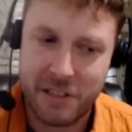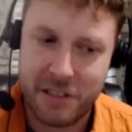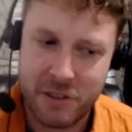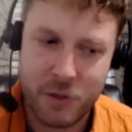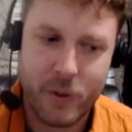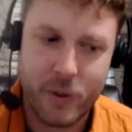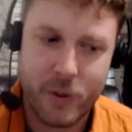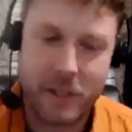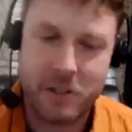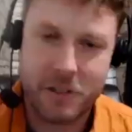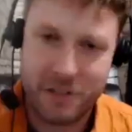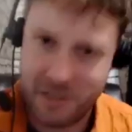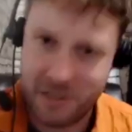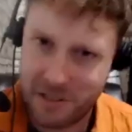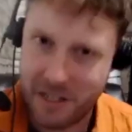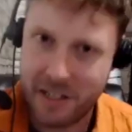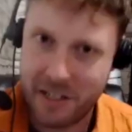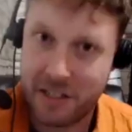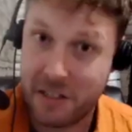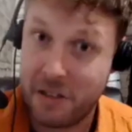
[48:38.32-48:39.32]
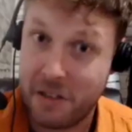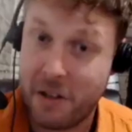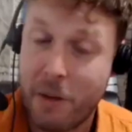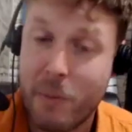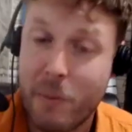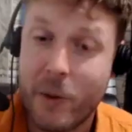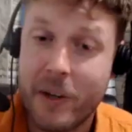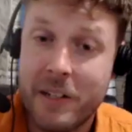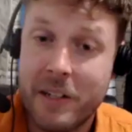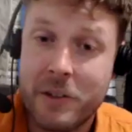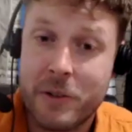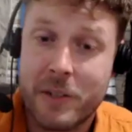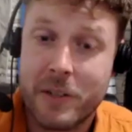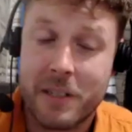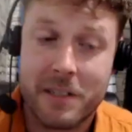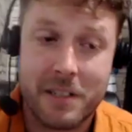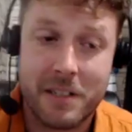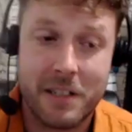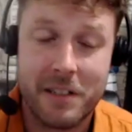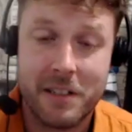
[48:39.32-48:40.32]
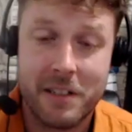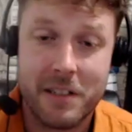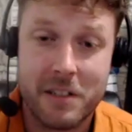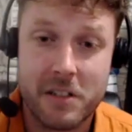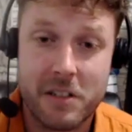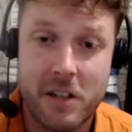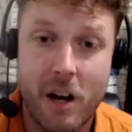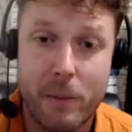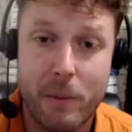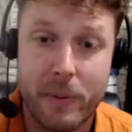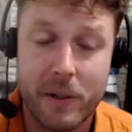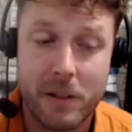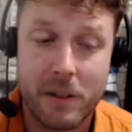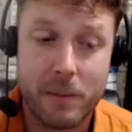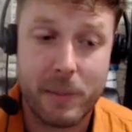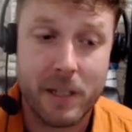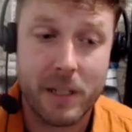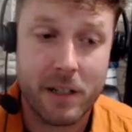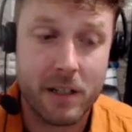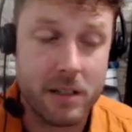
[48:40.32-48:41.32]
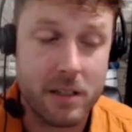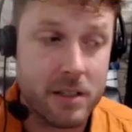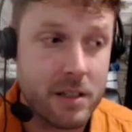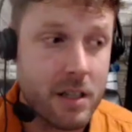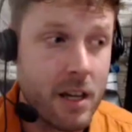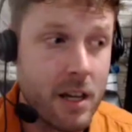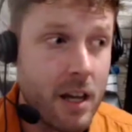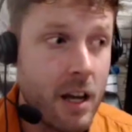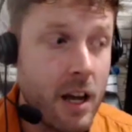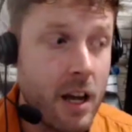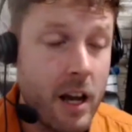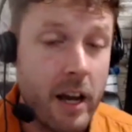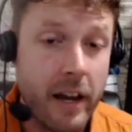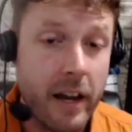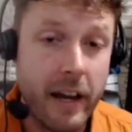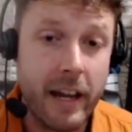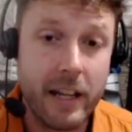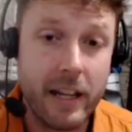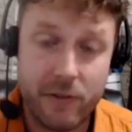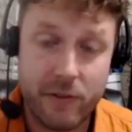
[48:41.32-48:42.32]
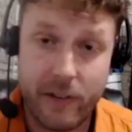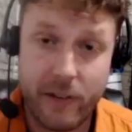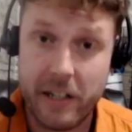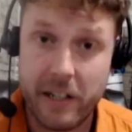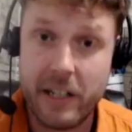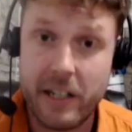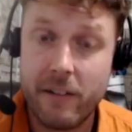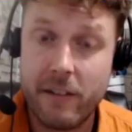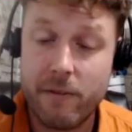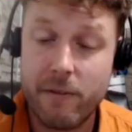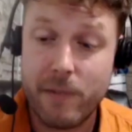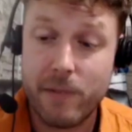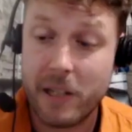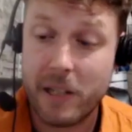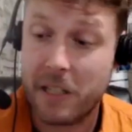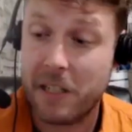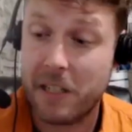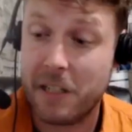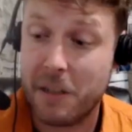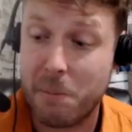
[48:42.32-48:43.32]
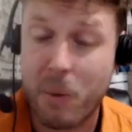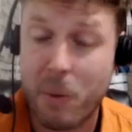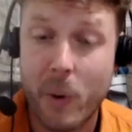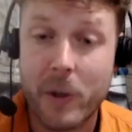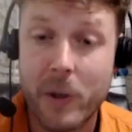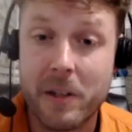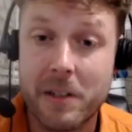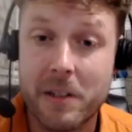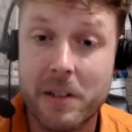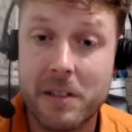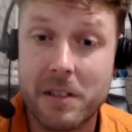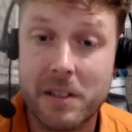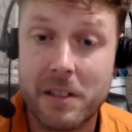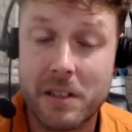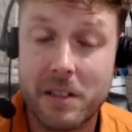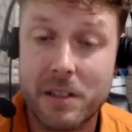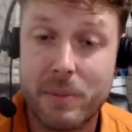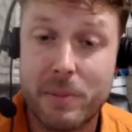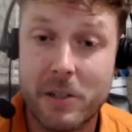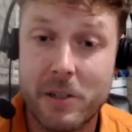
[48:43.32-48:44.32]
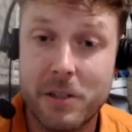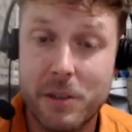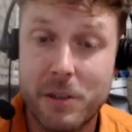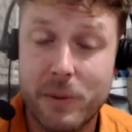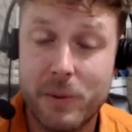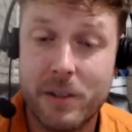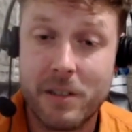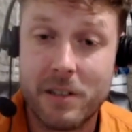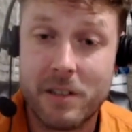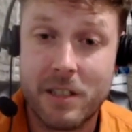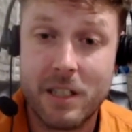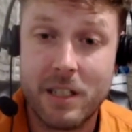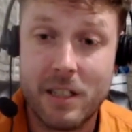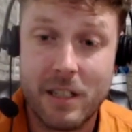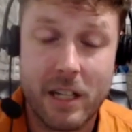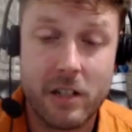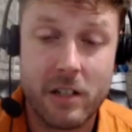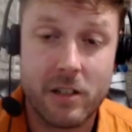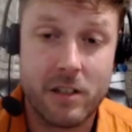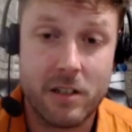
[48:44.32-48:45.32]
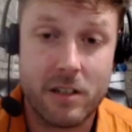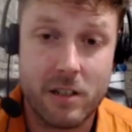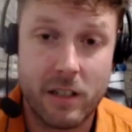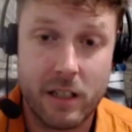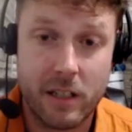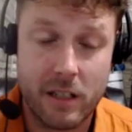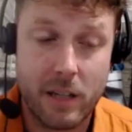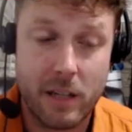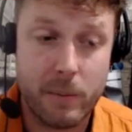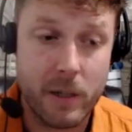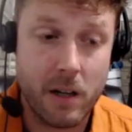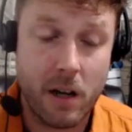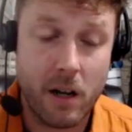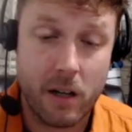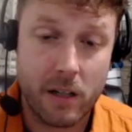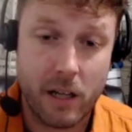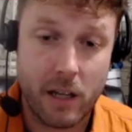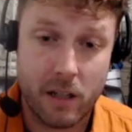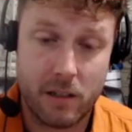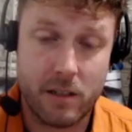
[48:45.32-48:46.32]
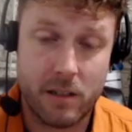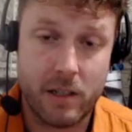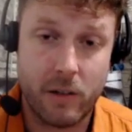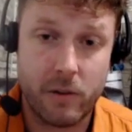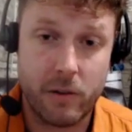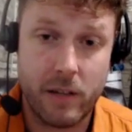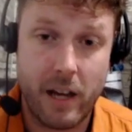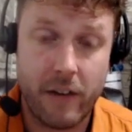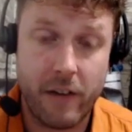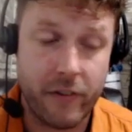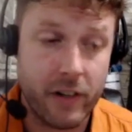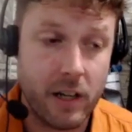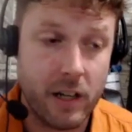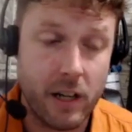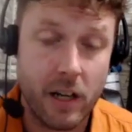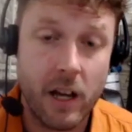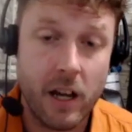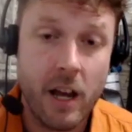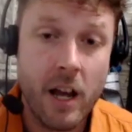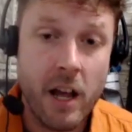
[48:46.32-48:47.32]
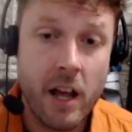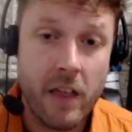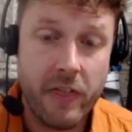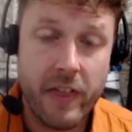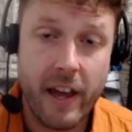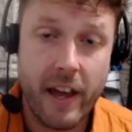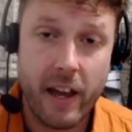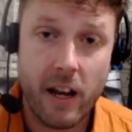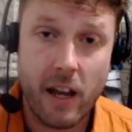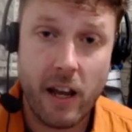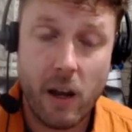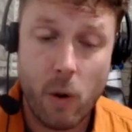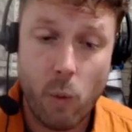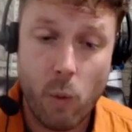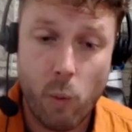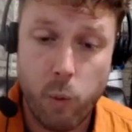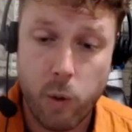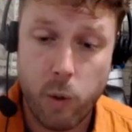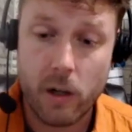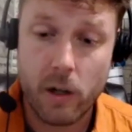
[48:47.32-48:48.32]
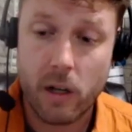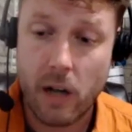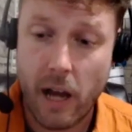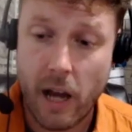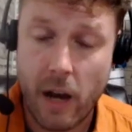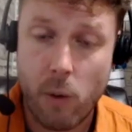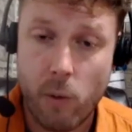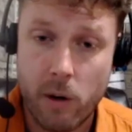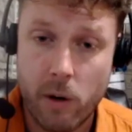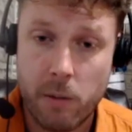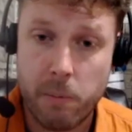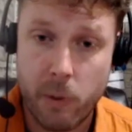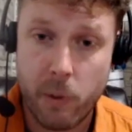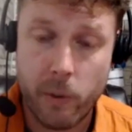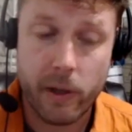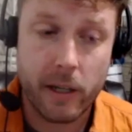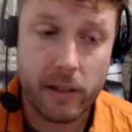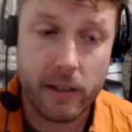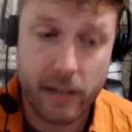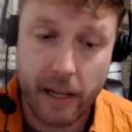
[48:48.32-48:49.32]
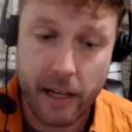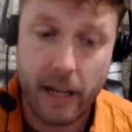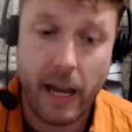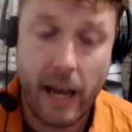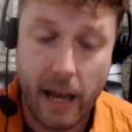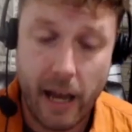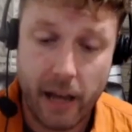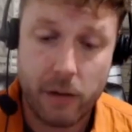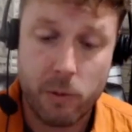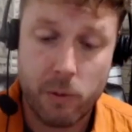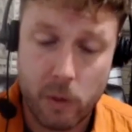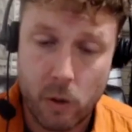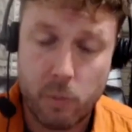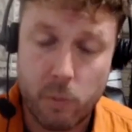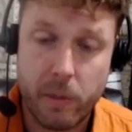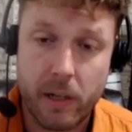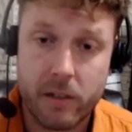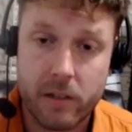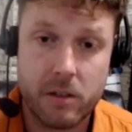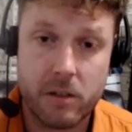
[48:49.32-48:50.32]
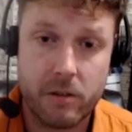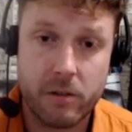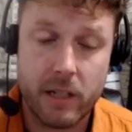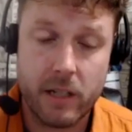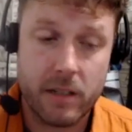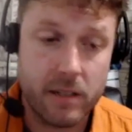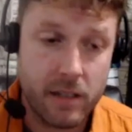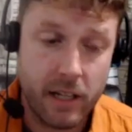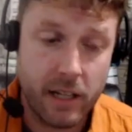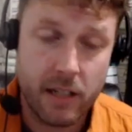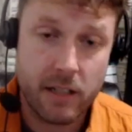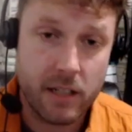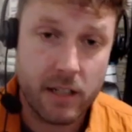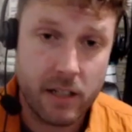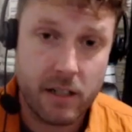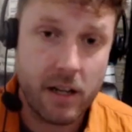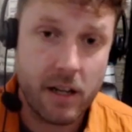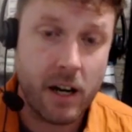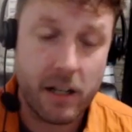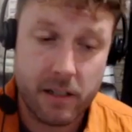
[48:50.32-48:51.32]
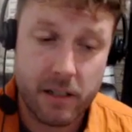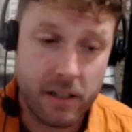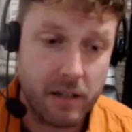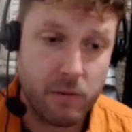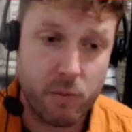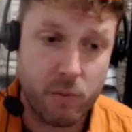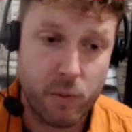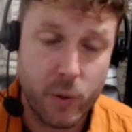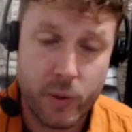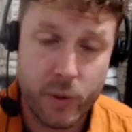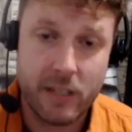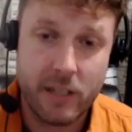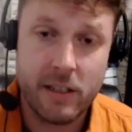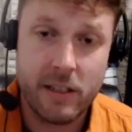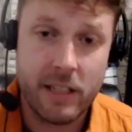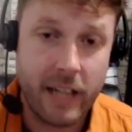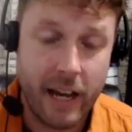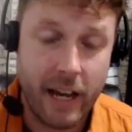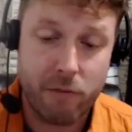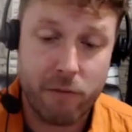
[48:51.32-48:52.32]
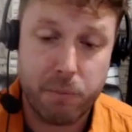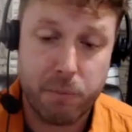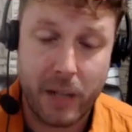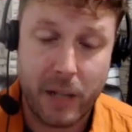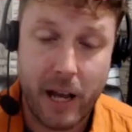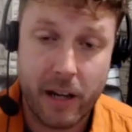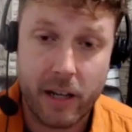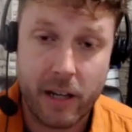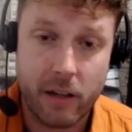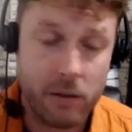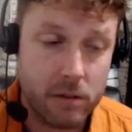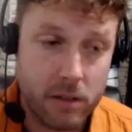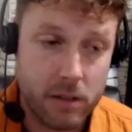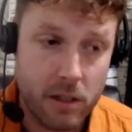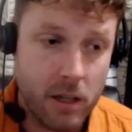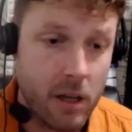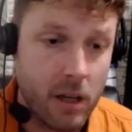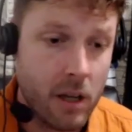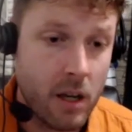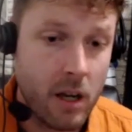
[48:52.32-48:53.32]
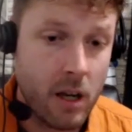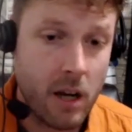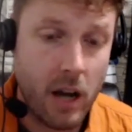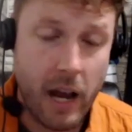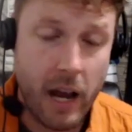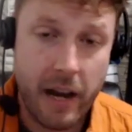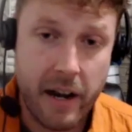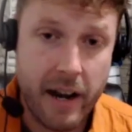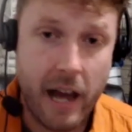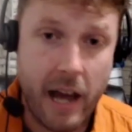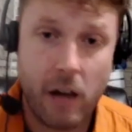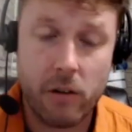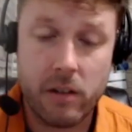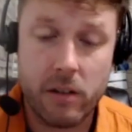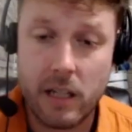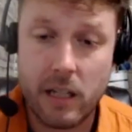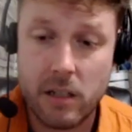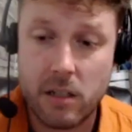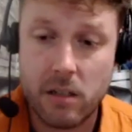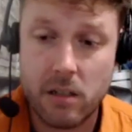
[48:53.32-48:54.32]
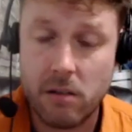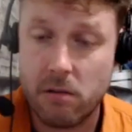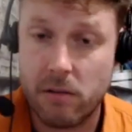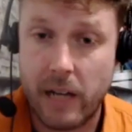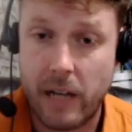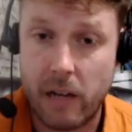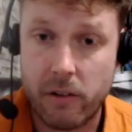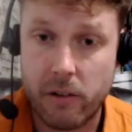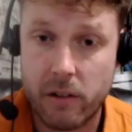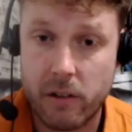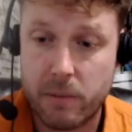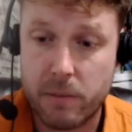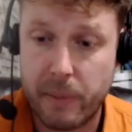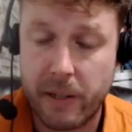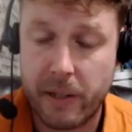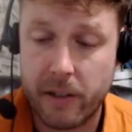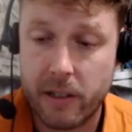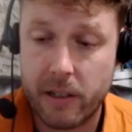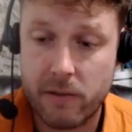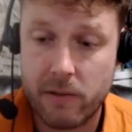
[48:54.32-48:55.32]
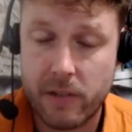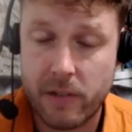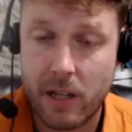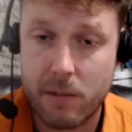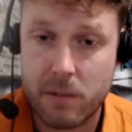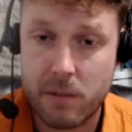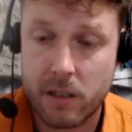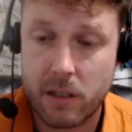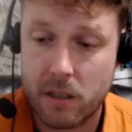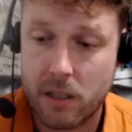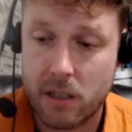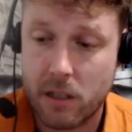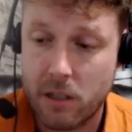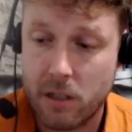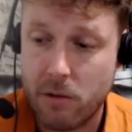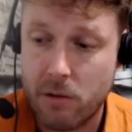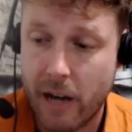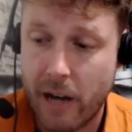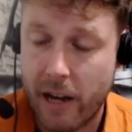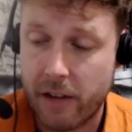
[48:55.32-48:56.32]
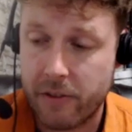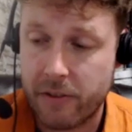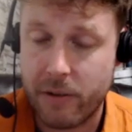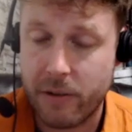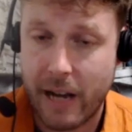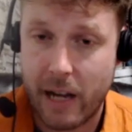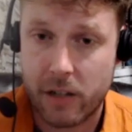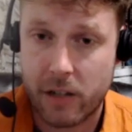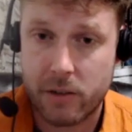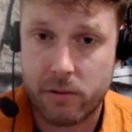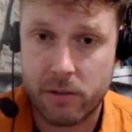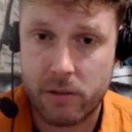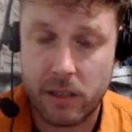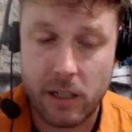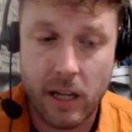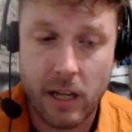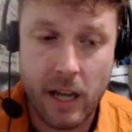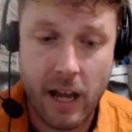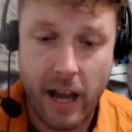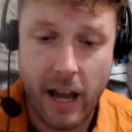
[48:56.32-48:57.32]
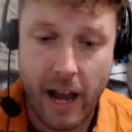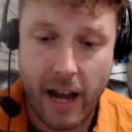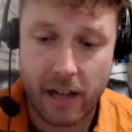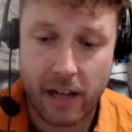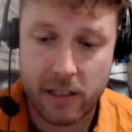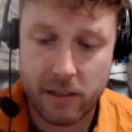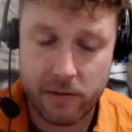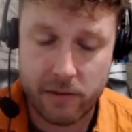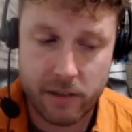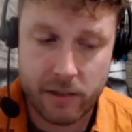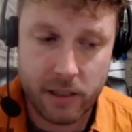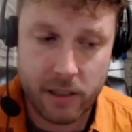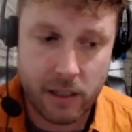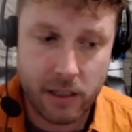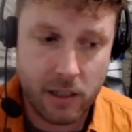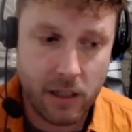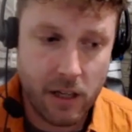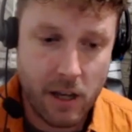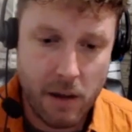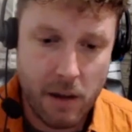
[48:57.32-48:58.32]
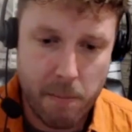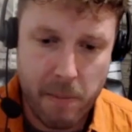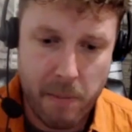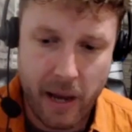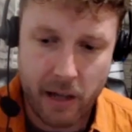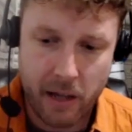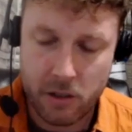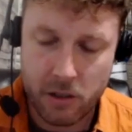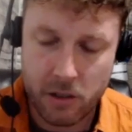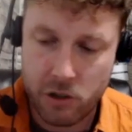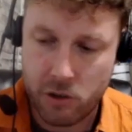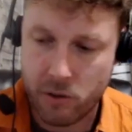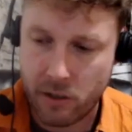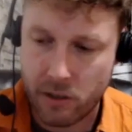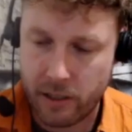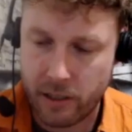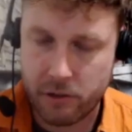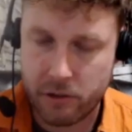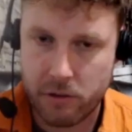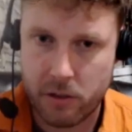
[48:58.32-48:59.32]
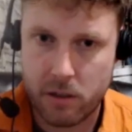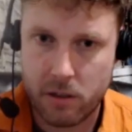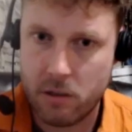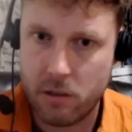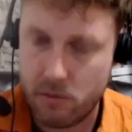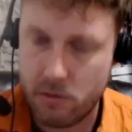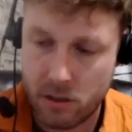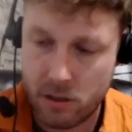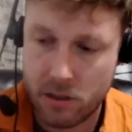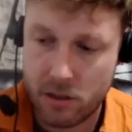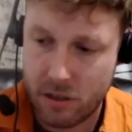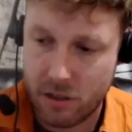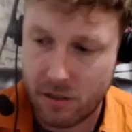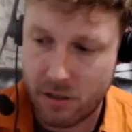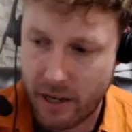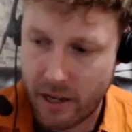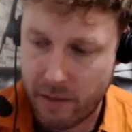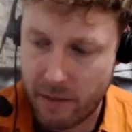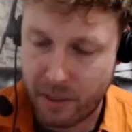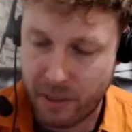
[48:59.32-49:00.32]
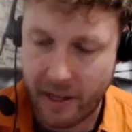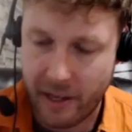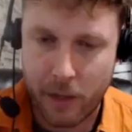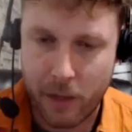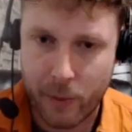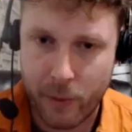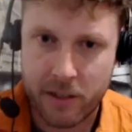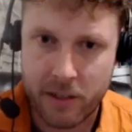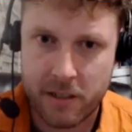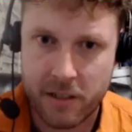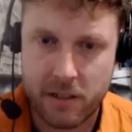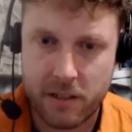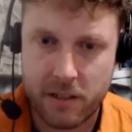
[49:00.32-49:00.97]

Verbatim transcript: these questions and taking a lot more interest in this topic, because it's very fucking important, especially when you see nations like Lebanon and South Africa that were at one point, they had robust grids. They did not routinely have blackouts. And now they do. Now there's periods of times like that you have to actually actively manage your electricity usage and plan when